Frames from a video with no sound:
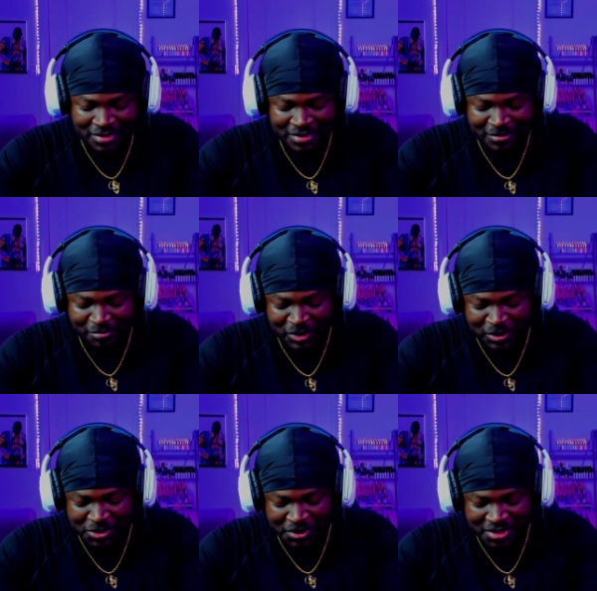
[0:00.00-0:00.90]
build
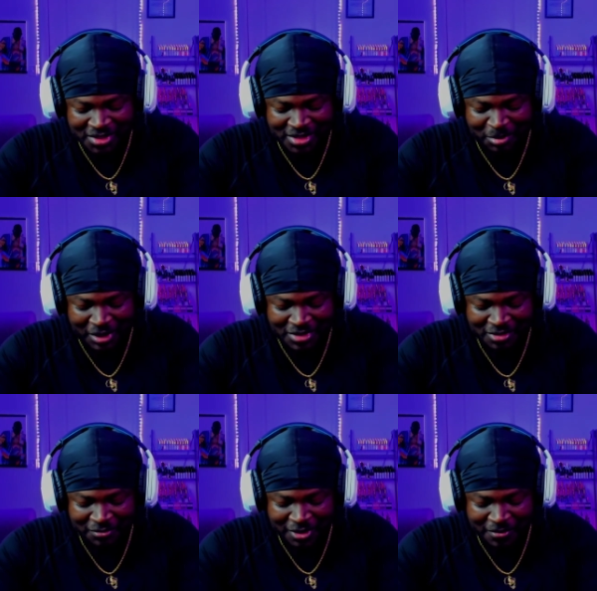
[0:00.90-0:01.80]
your anticipation
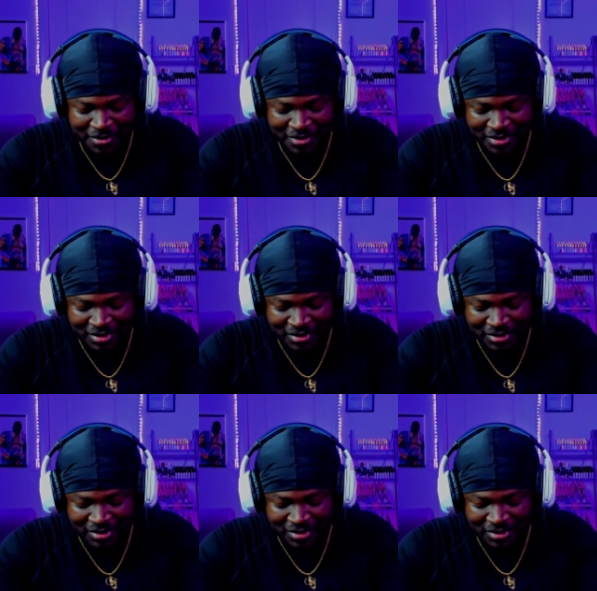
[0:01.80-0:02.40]
for everything.